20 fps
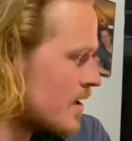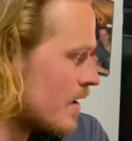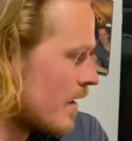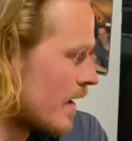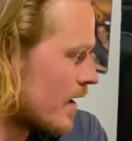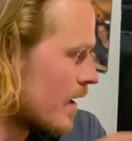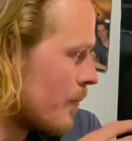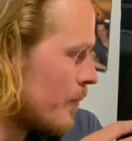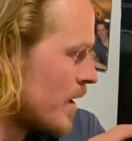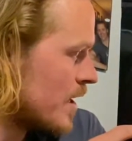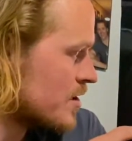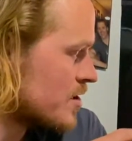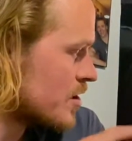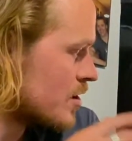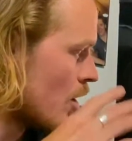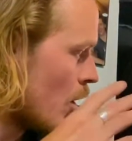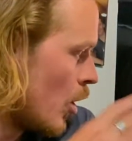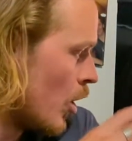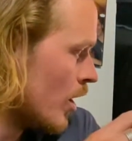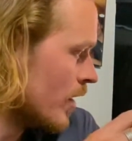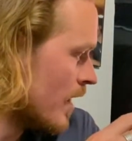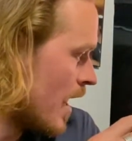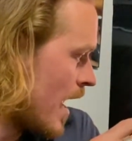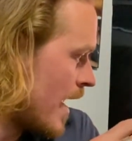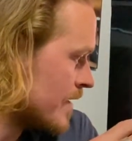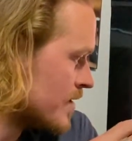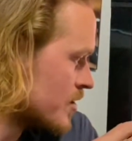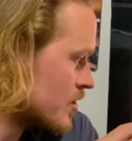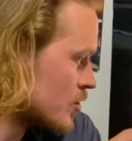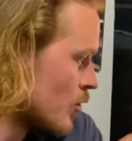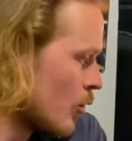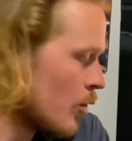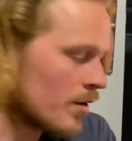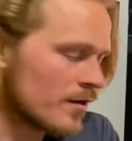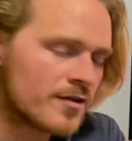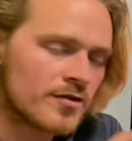like I mentioned, online store.